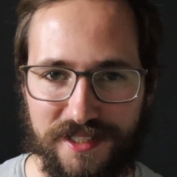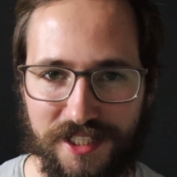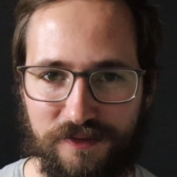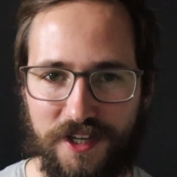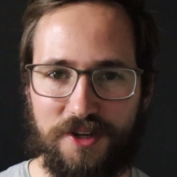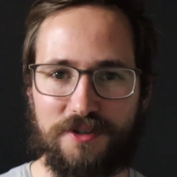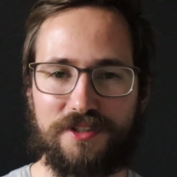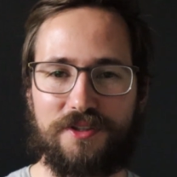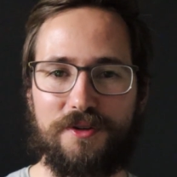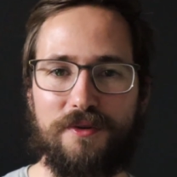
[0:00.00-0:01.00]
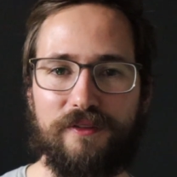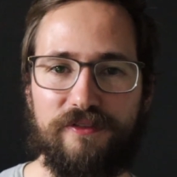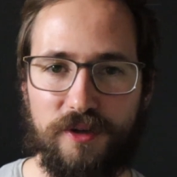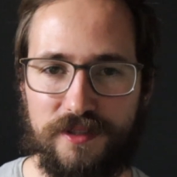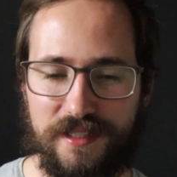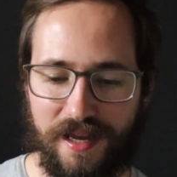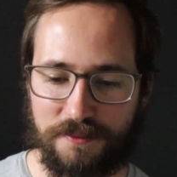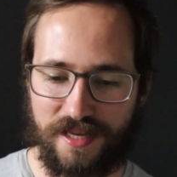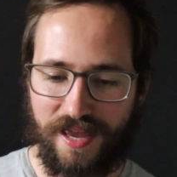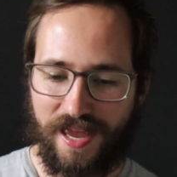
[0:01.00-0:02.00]
six figures to food
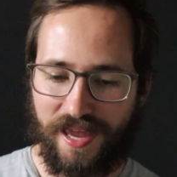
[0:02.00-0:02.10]
stamps?